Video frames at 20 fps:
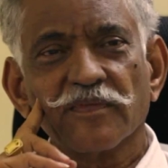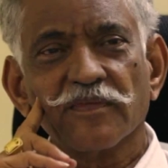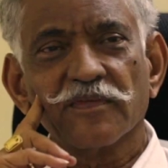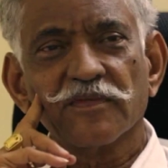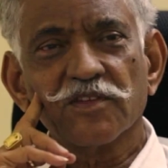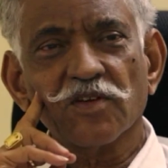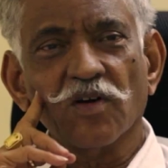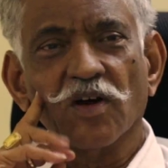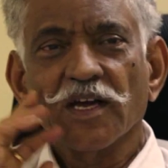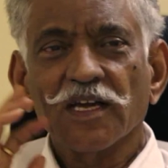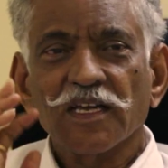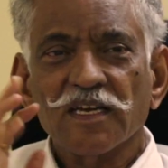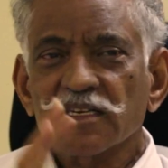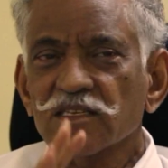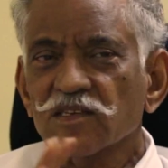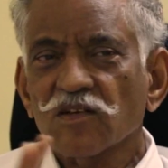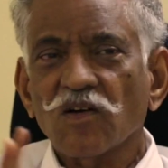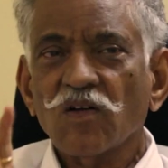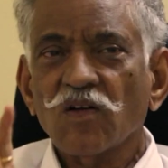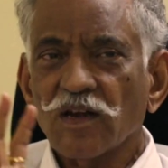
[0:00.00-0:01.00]
So
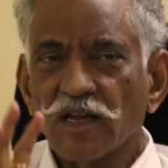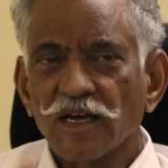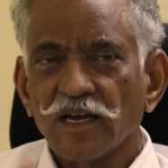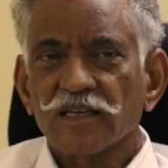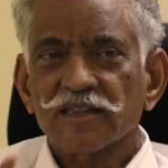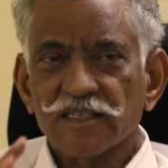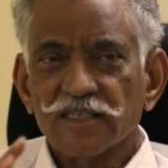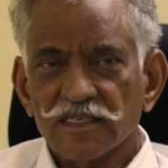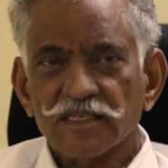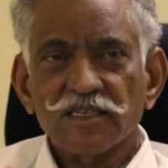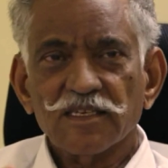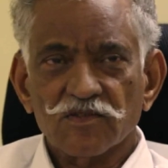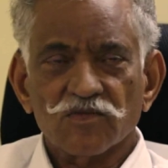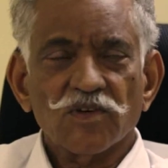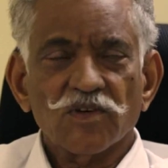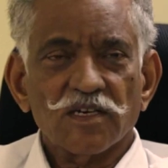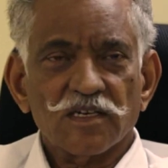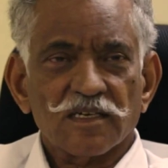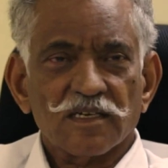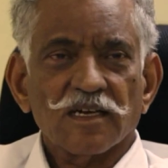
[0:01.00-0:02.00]
it's all, this is
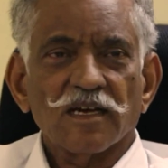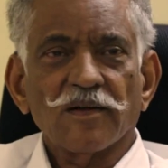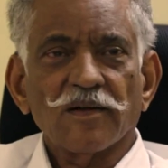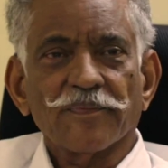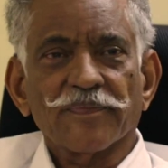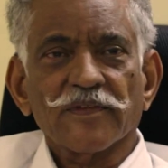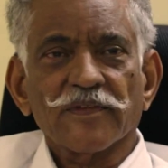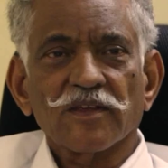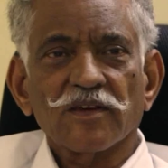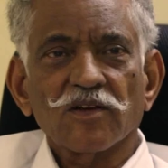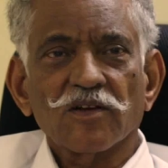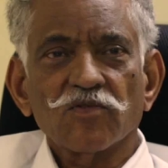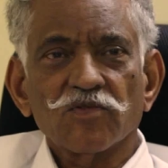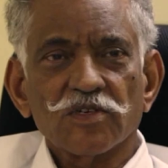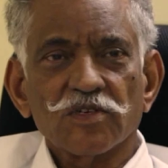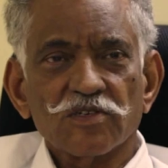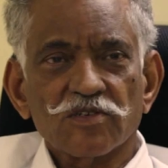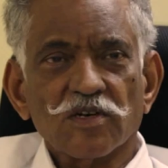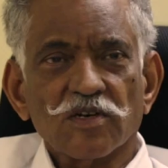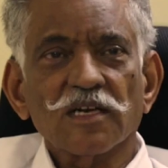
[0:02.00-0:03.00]
what,
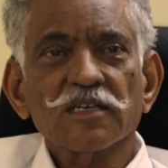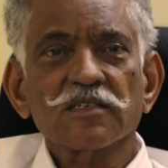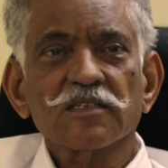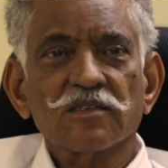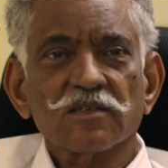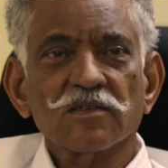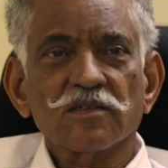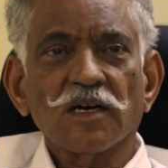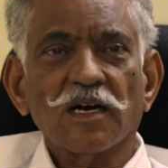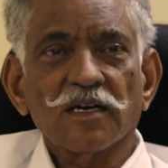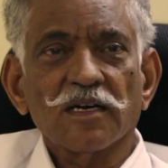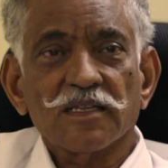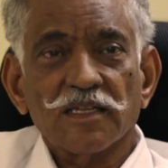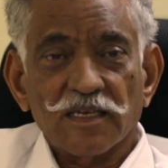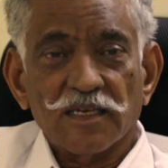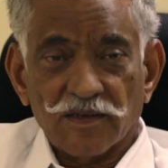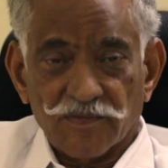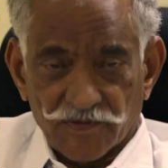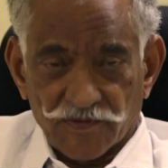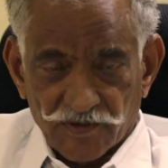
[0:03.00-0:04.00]
we're trying to, and
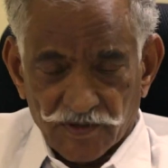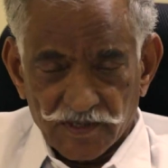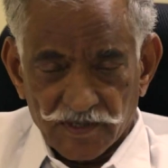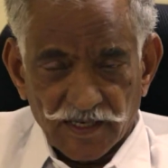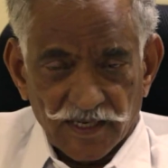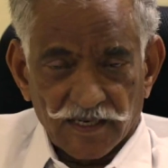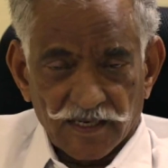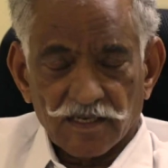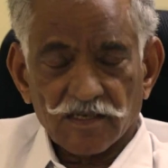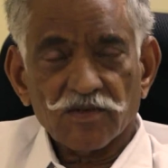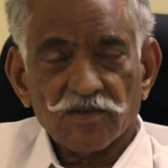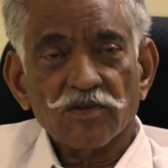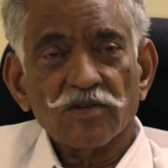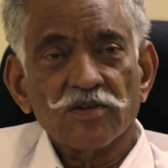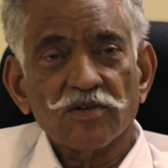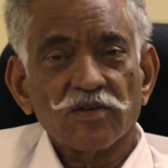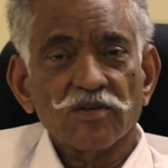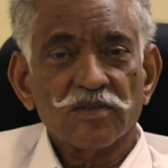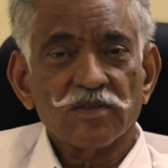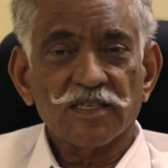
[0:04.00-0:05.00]
then of course, like I told
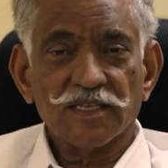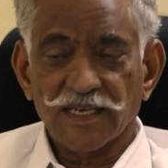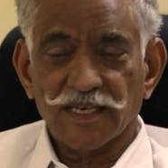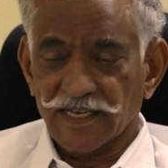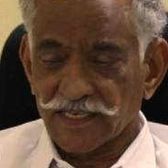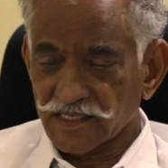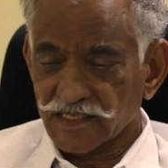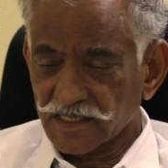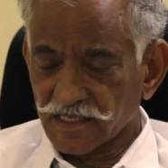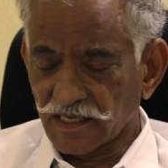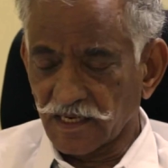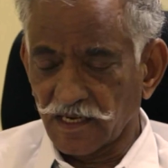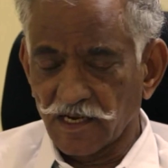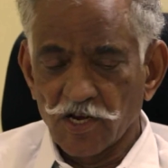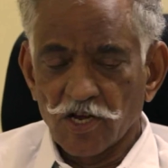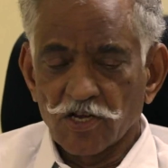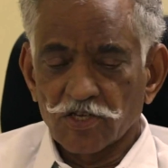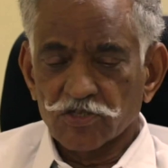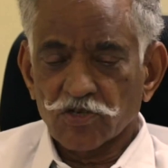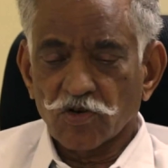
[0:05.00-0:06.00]
you, the next,
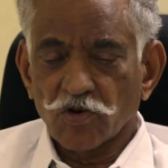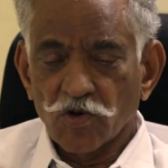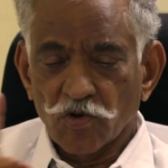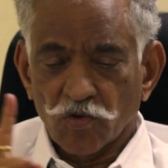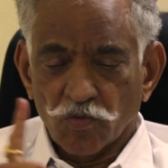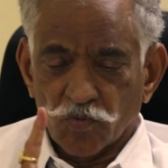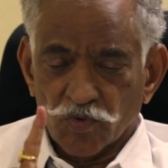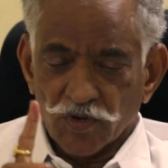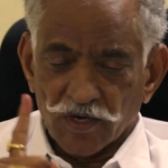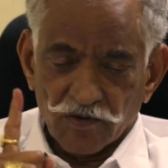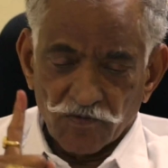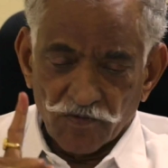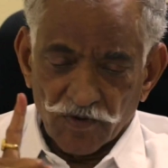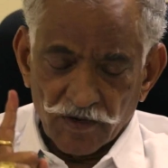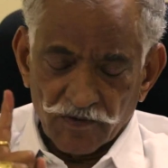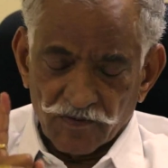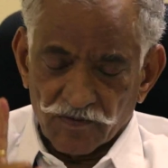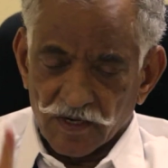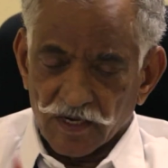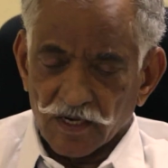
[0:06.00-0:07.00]
so we
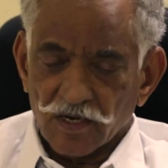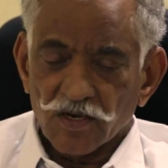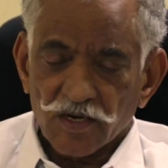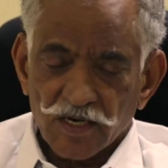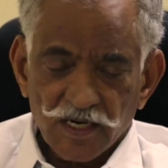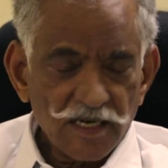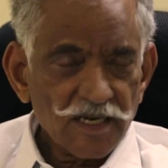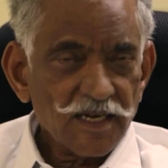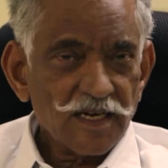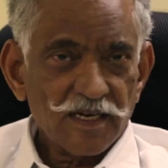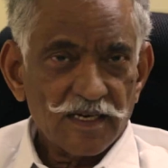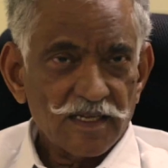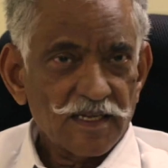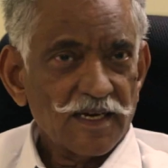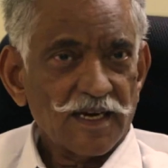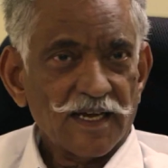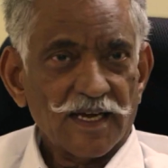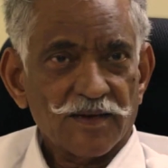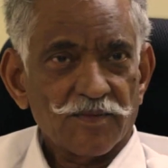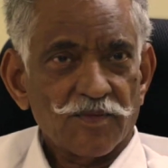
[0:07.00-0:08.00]
have relocated the
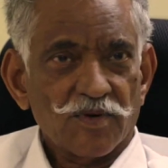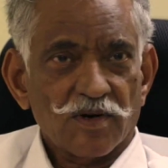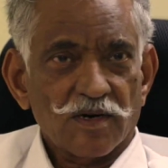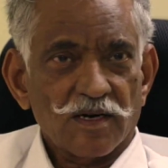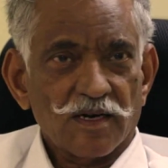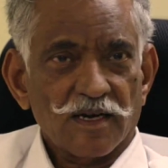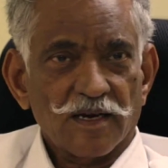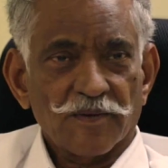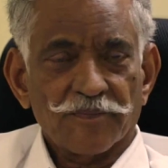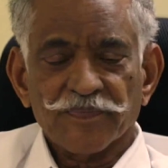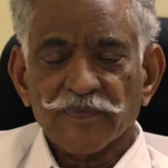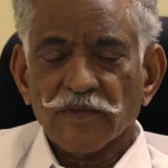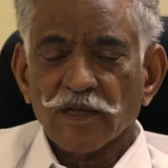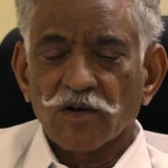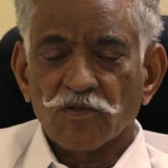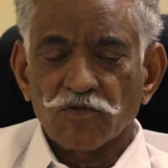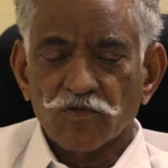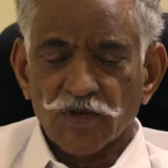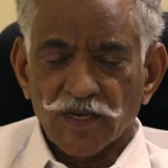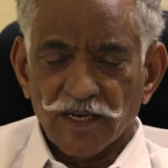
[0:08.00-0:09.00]
library,
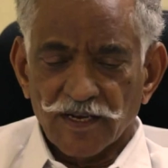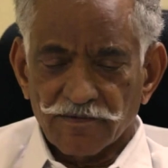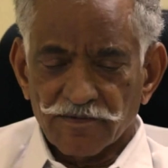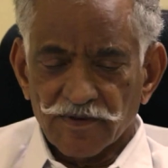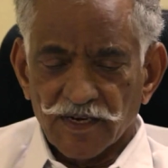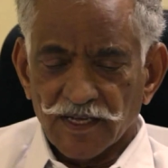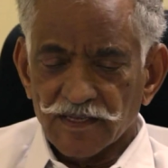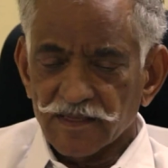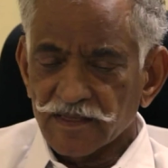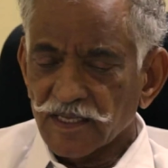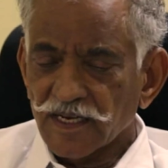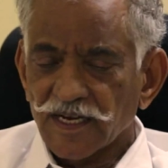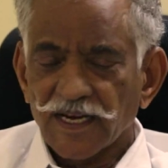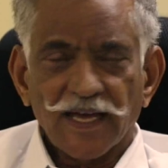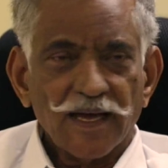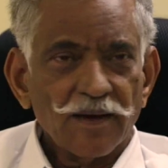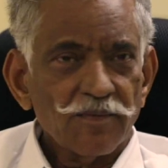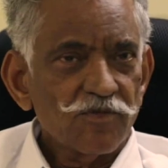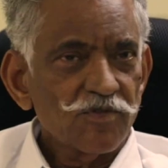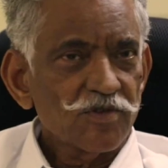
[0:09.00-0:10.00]
we have done the
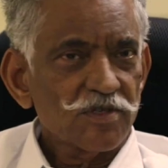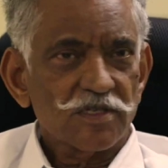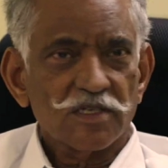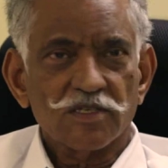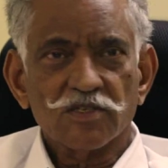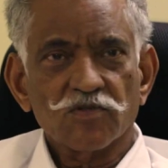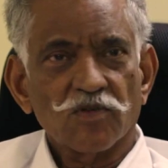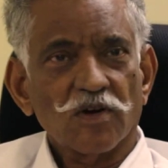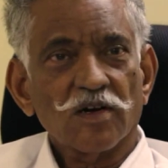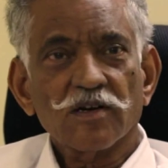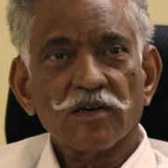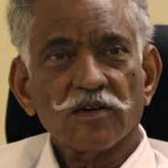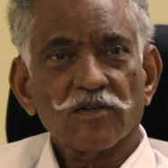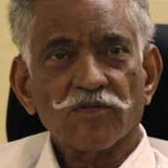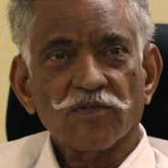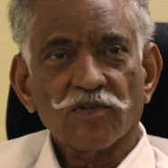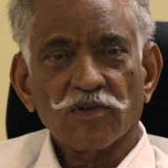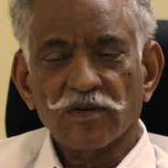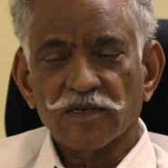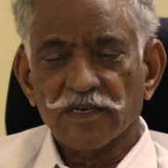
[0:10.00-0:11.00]
lab, which is
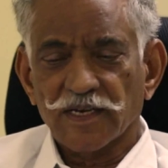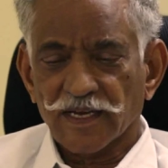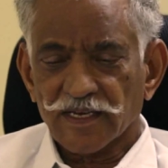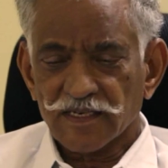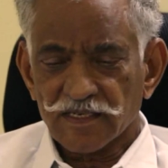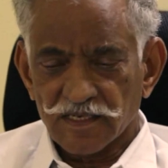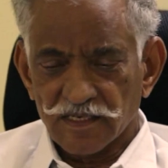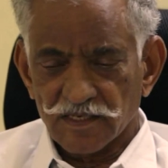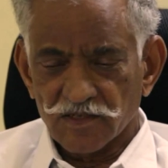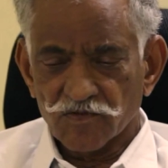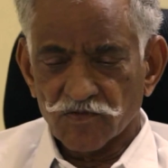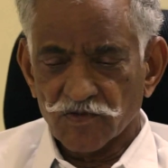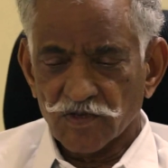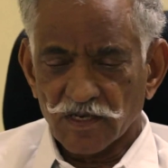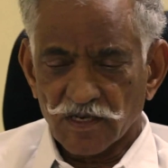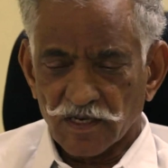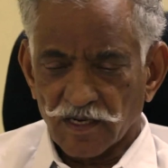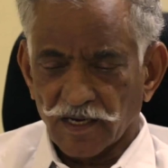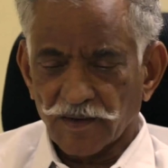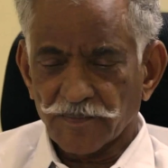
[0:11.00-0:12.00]
wonderful. Next is
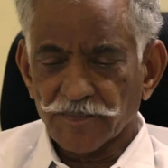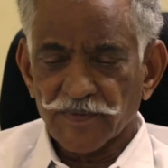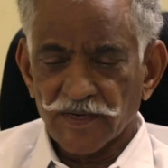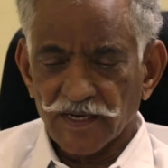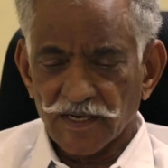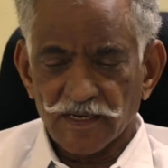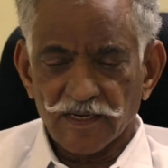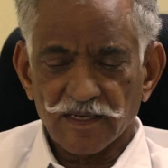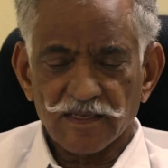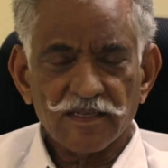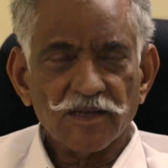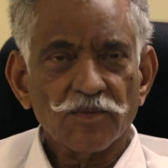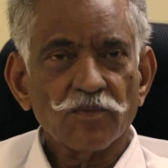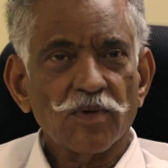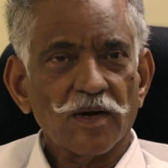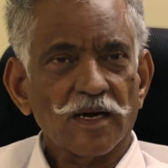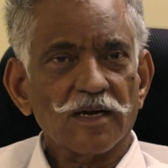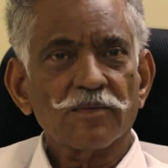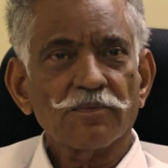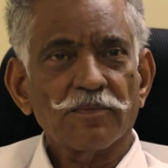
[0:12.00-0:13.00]
we're updating the
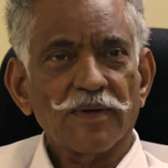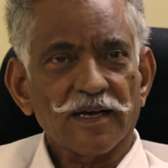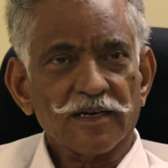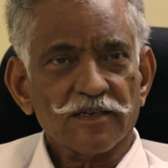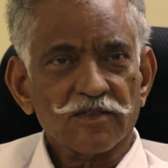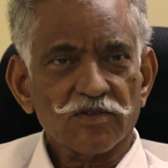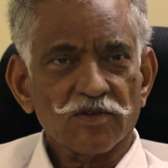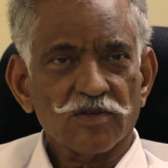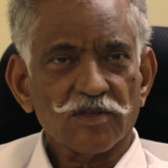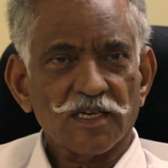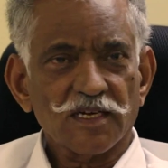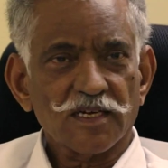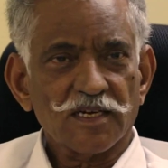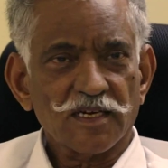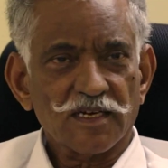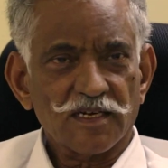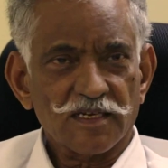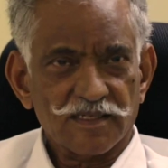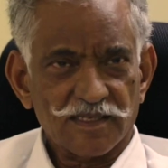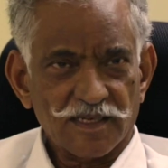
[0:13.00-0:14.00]
blood bank so that
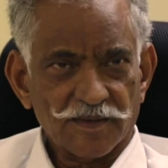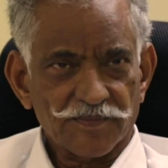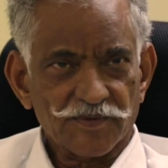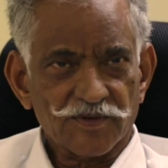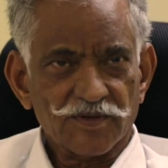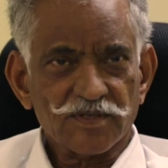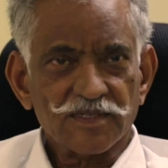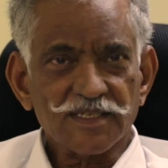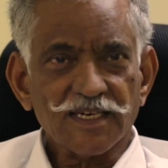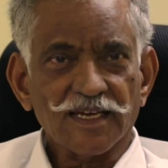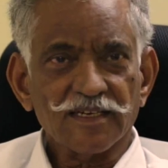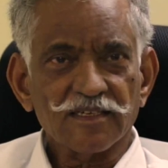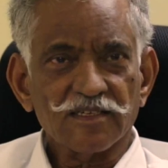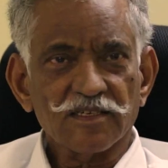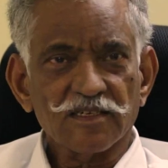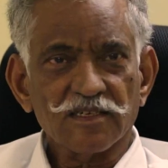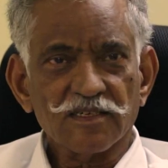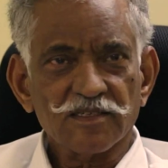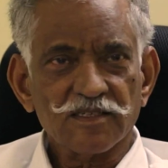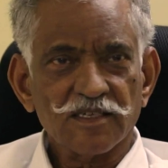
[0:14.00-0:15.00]
it is up to
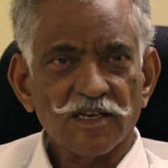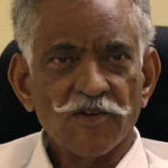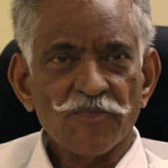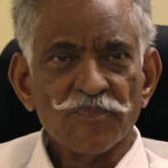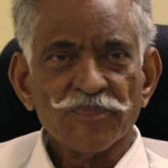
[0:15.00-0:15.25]
standards.